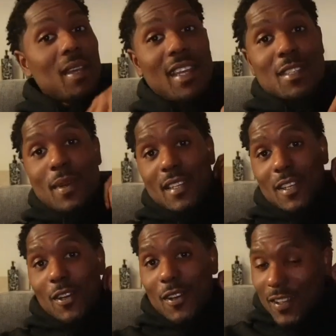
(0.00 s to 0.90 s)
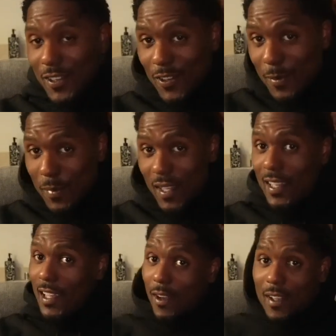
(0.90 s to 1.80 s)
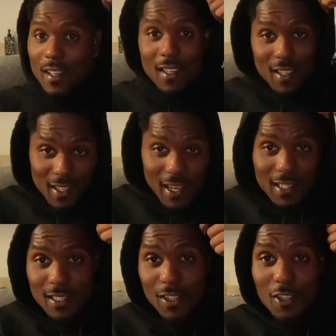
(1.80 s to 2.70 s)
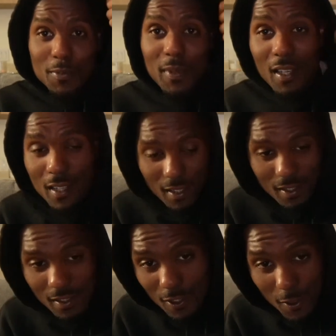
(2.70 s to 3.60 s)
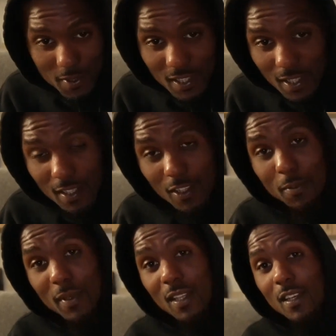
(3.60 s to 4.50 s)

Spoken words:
man, that's my dog. You know what I mean? He actually calls me Ump. You know what I'm saying? He called me